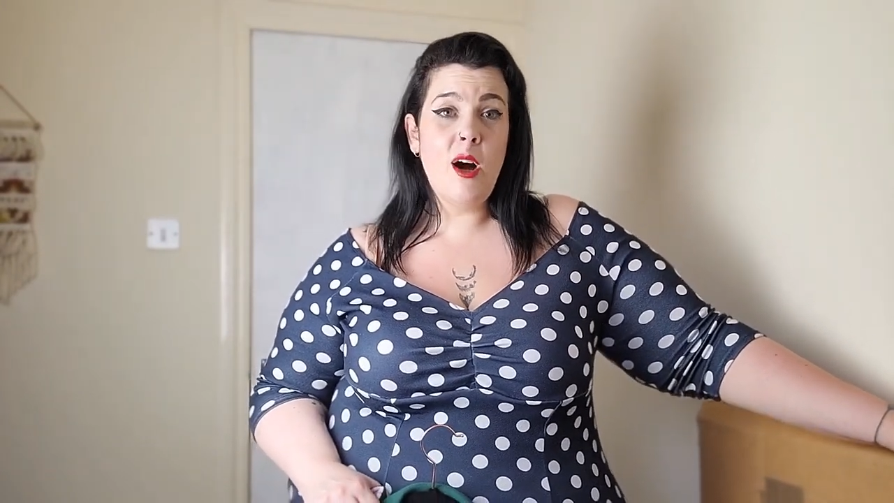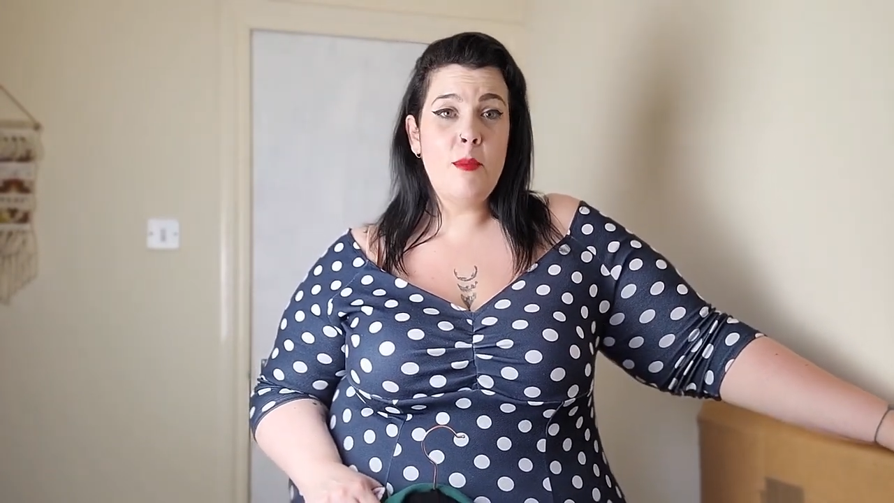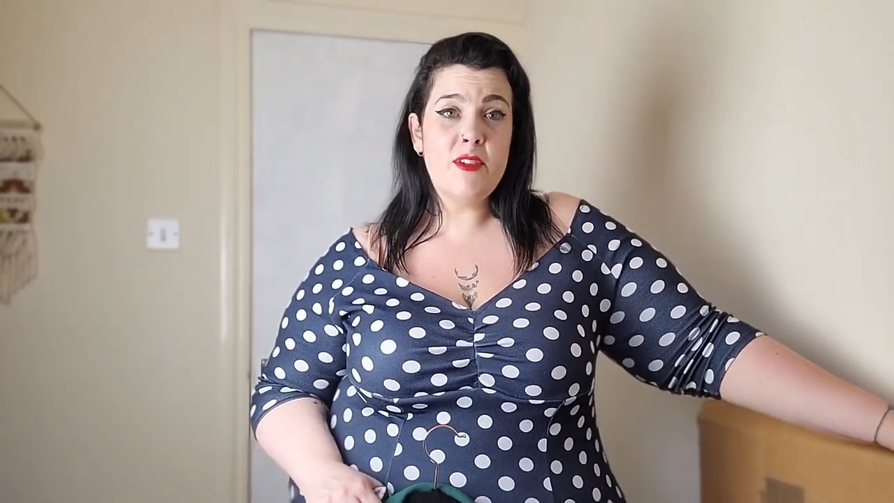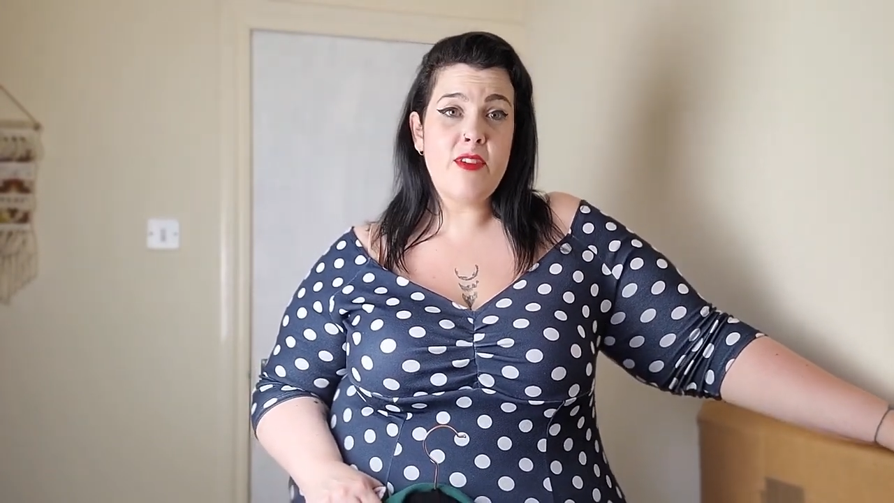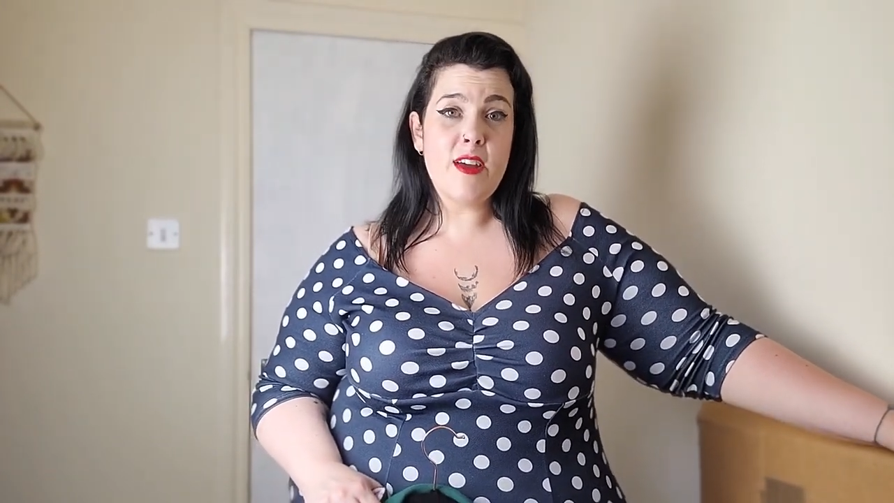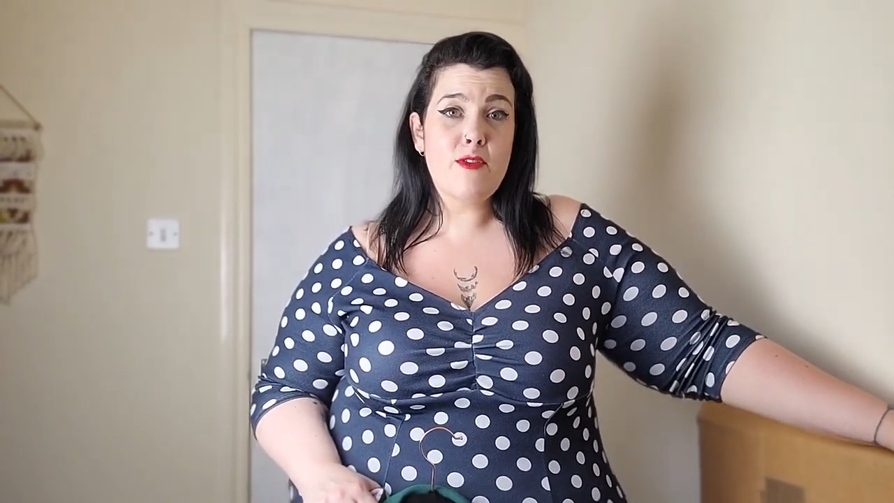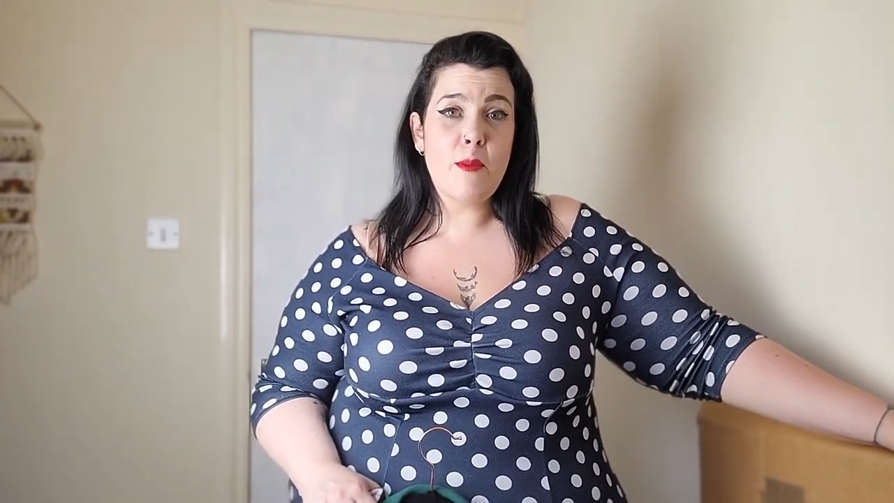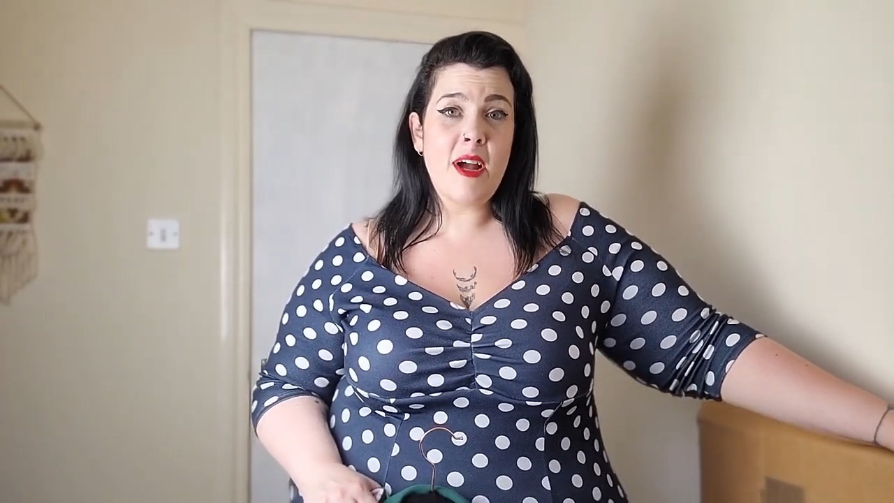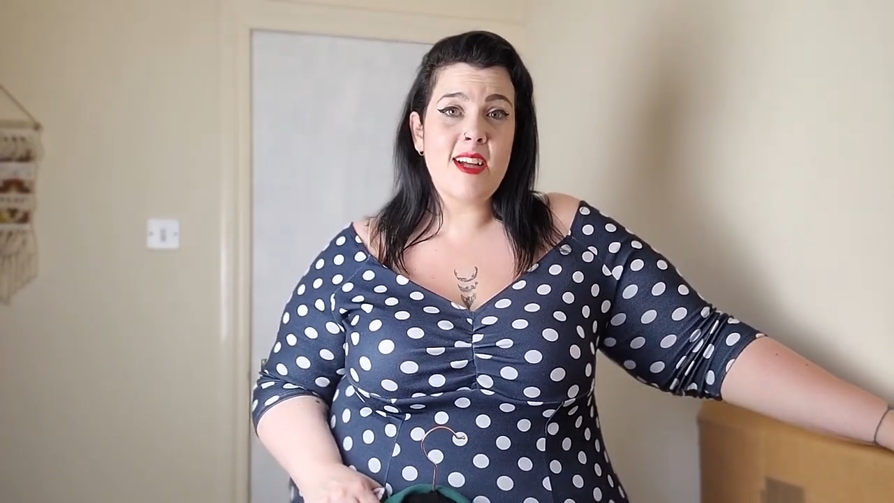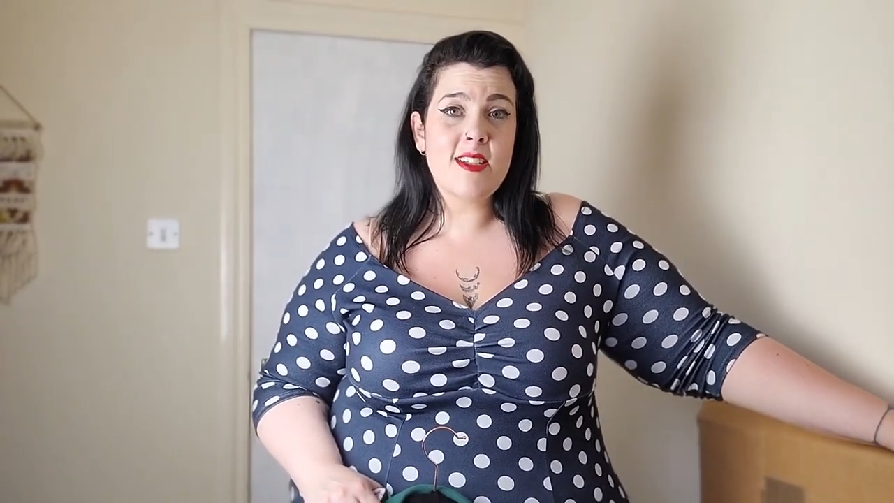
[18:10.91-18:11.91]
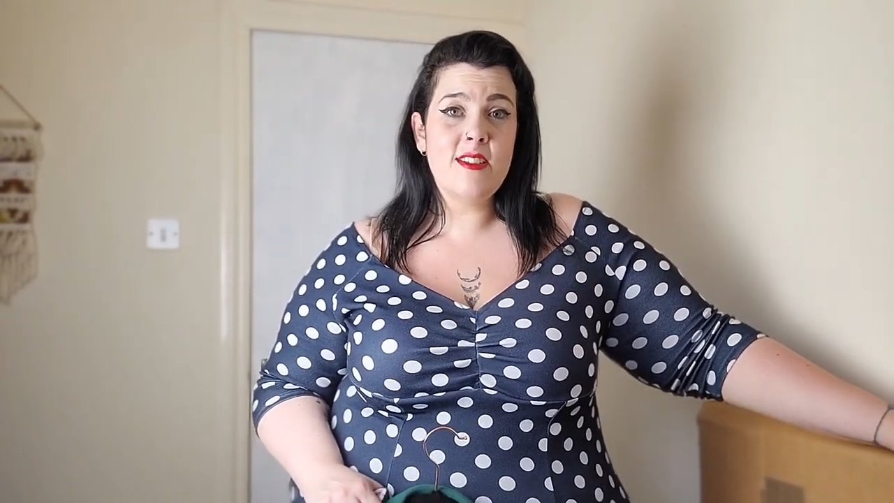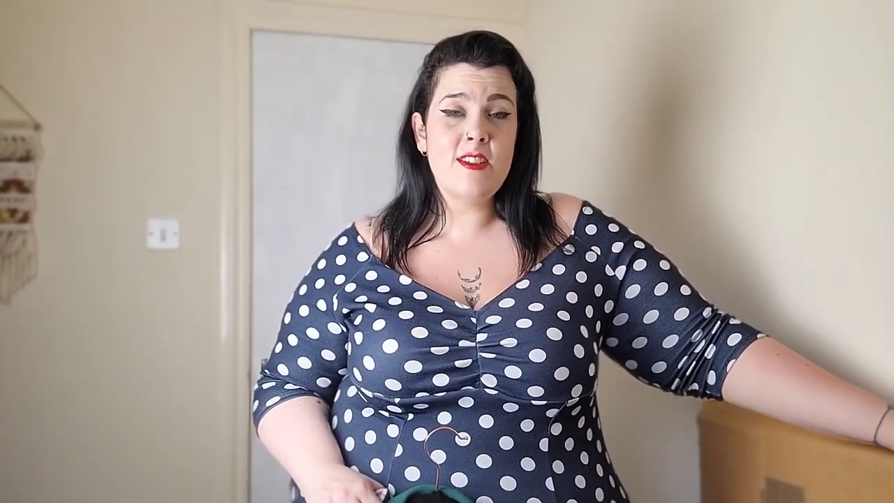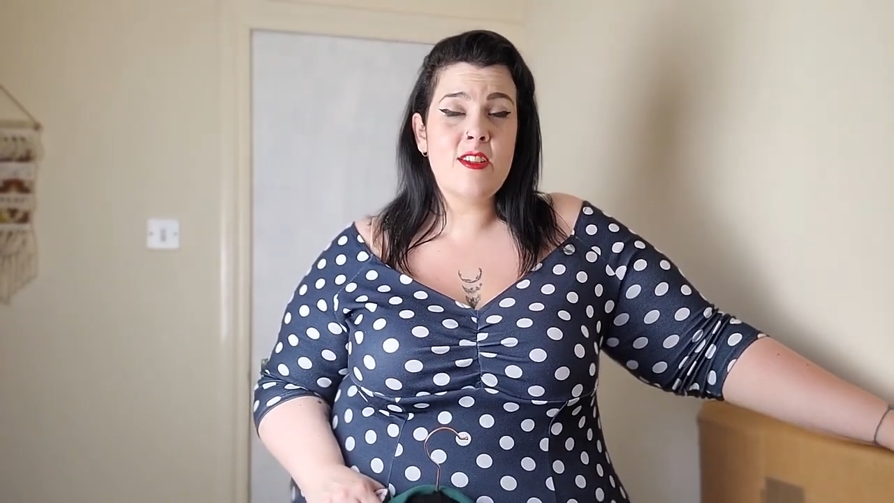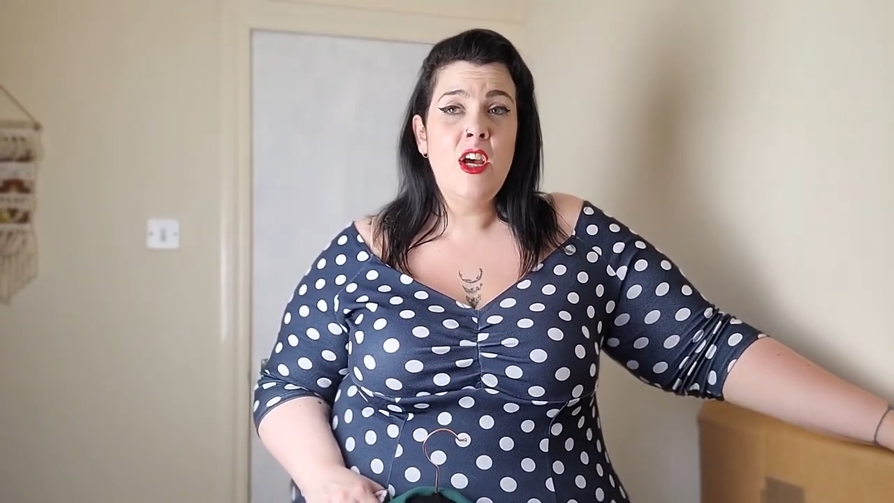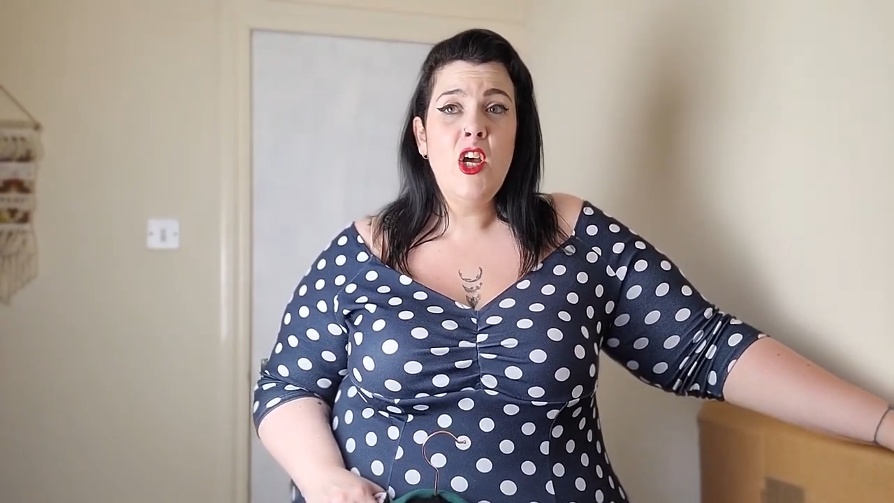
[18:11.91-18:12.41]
my favourite patterns